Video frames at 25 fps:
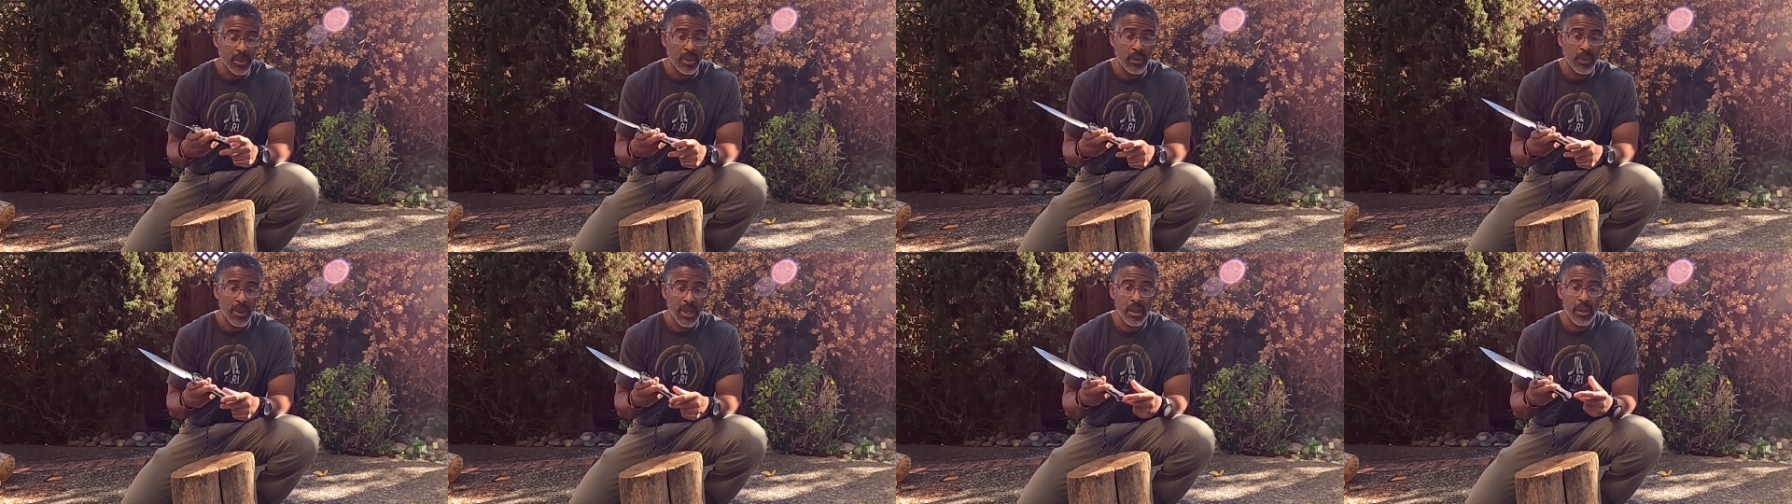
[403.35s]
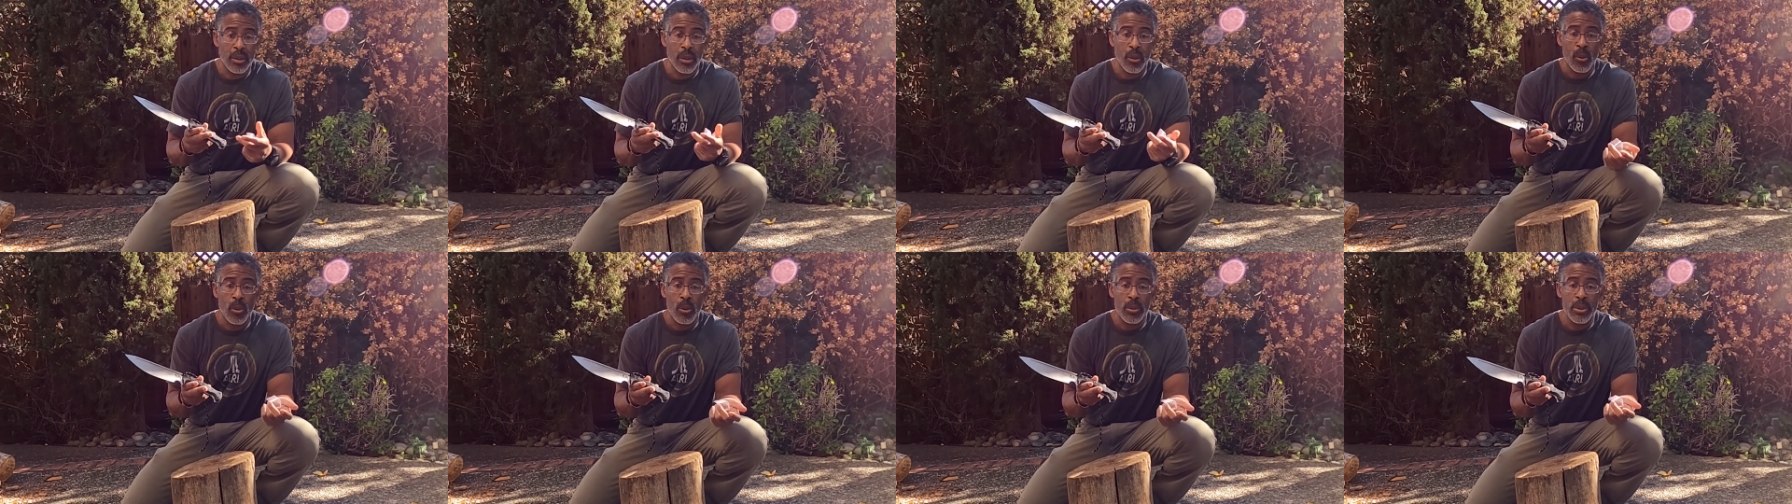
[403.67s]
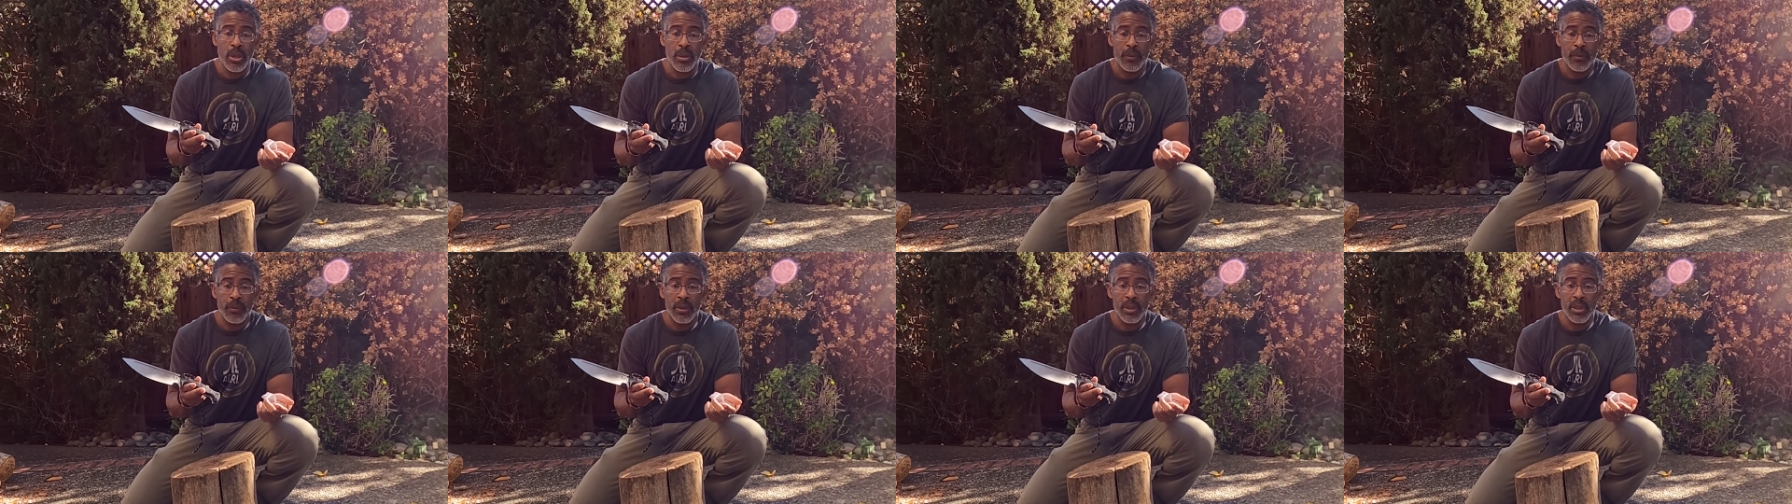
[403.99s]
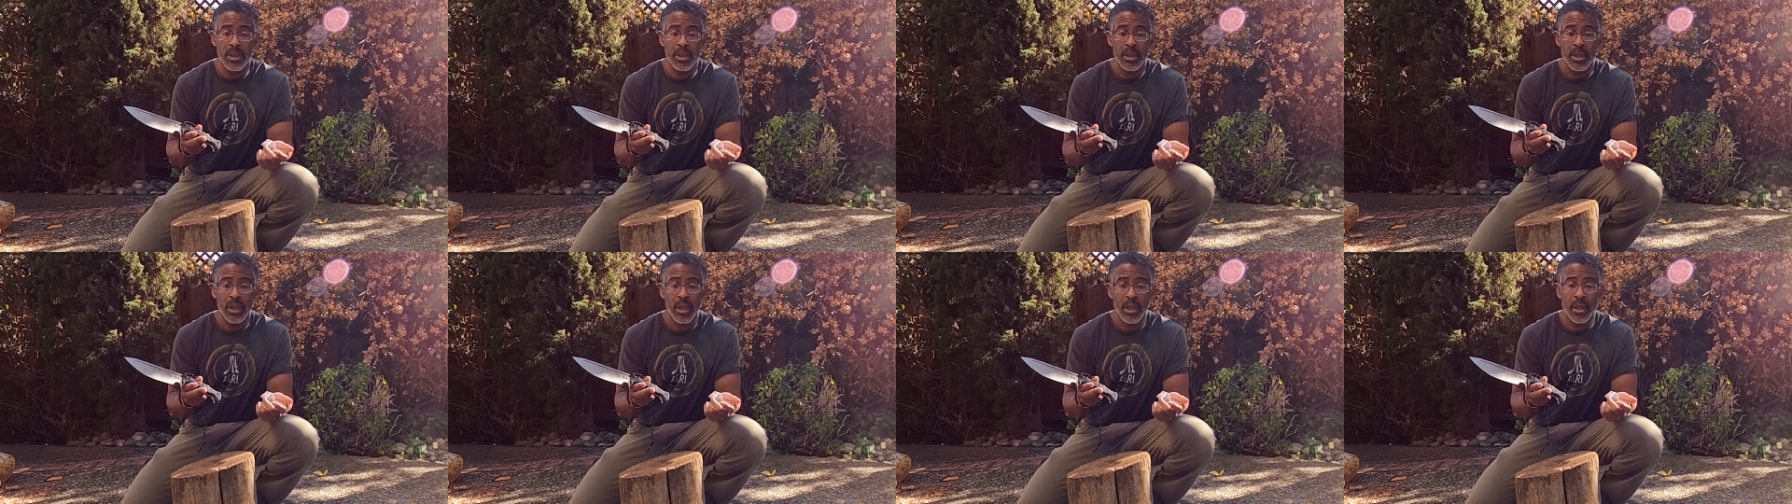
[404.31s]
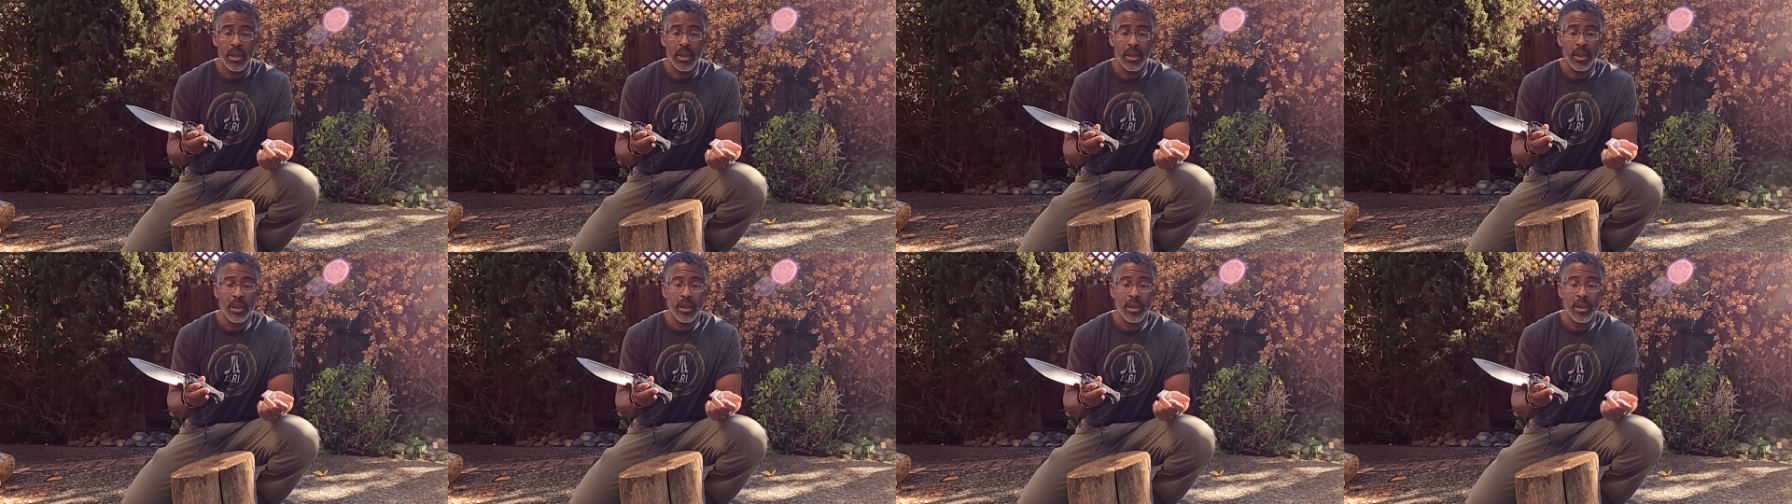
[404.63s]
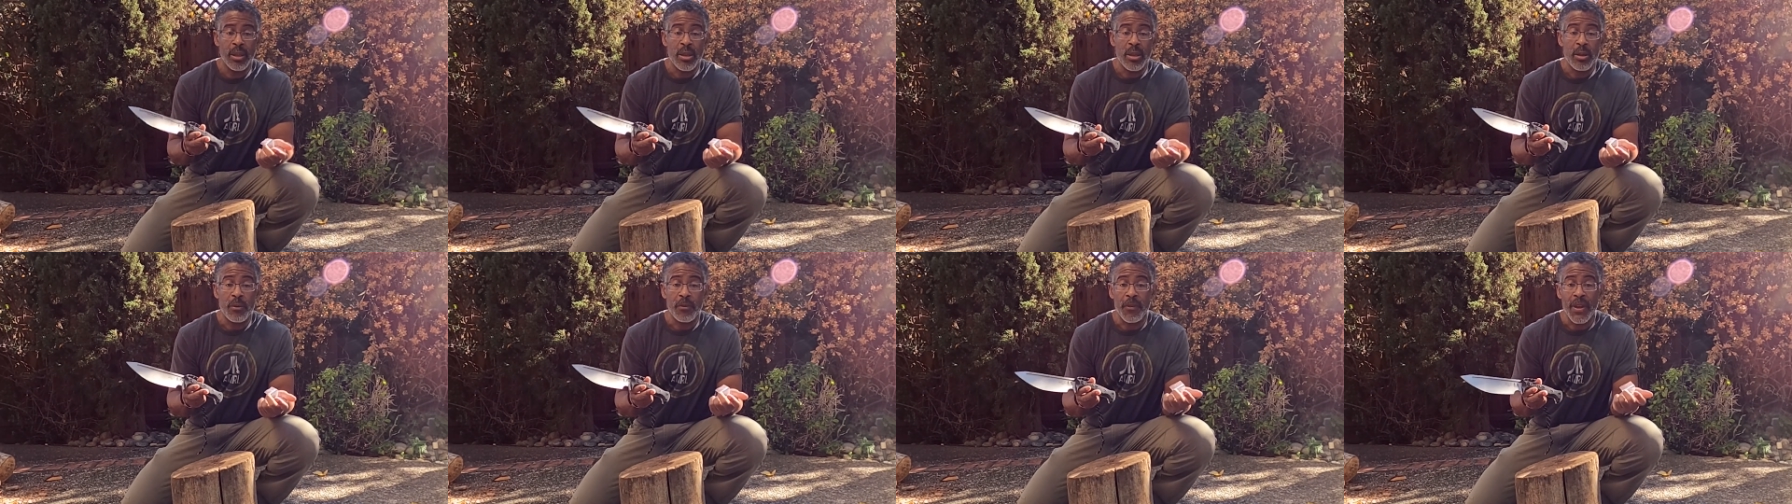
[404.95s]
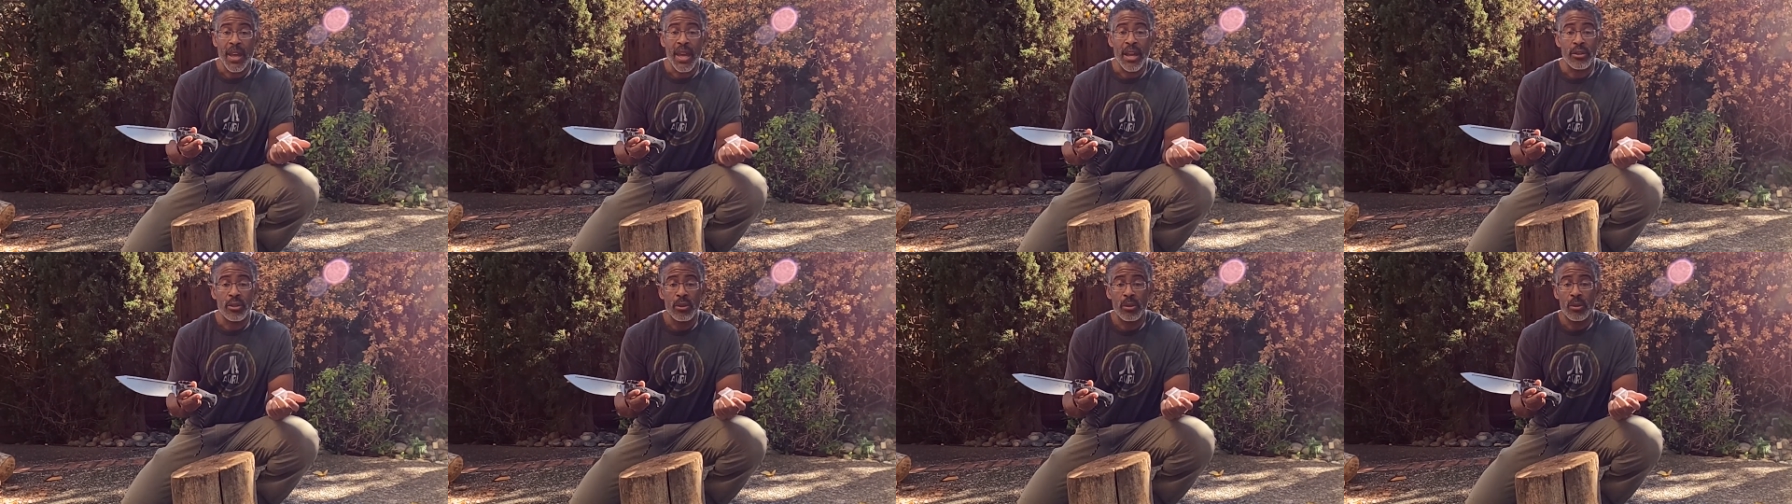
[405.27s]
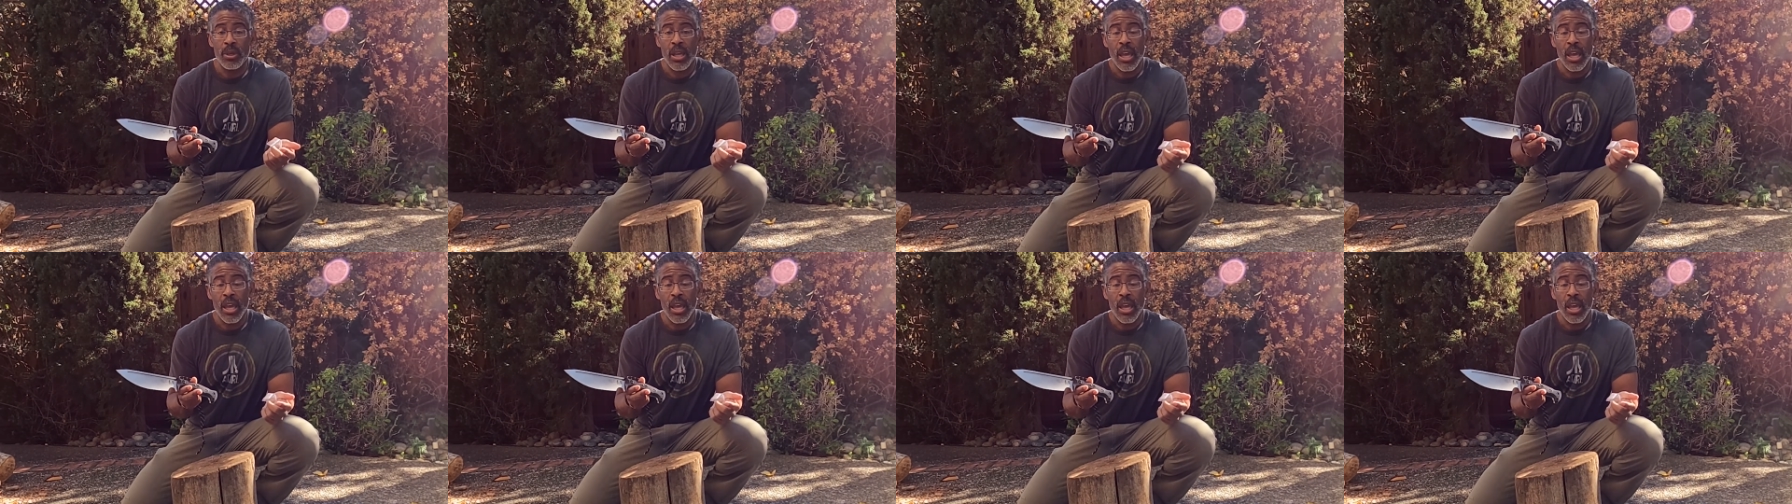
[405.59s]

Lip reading: you know, get a hold of the manufacturer